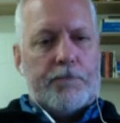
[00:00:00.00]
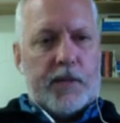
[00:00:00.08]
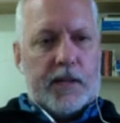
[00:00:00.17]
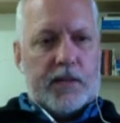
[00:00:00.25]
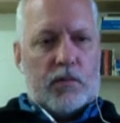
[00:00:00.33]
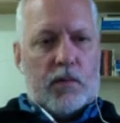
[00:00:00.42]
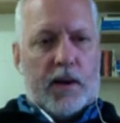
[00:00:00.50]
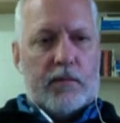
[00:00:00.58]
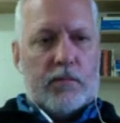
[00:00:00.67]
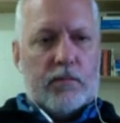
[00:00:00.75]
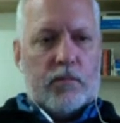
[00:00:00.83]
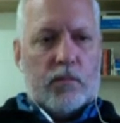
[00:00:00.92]
That's great.
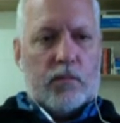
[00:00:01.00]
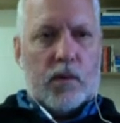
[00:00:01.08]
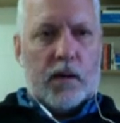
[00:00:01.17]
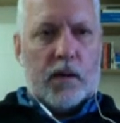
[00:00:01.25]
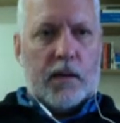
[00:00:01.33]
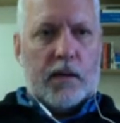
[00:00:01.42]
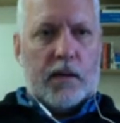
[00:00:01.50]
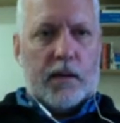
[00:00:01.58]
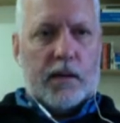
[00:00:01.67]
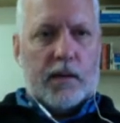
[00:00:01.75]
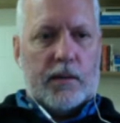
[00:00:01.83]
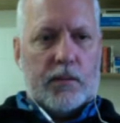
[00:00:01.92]
We're
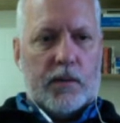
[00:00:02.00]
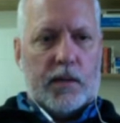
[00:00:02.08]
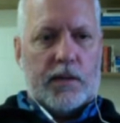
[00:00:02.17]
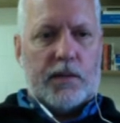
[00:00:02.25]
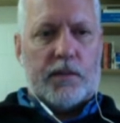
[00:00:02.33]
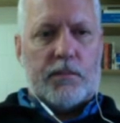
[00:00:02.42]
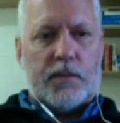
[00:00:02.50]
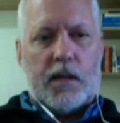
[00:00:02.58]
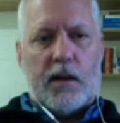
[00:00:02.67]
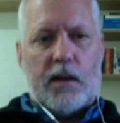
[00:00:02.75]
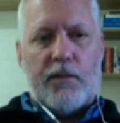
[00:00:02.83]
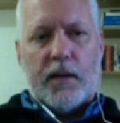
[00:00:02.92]
gonna we're gonna do some
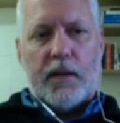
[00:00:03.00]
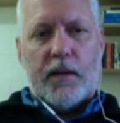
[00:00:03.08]
stuff.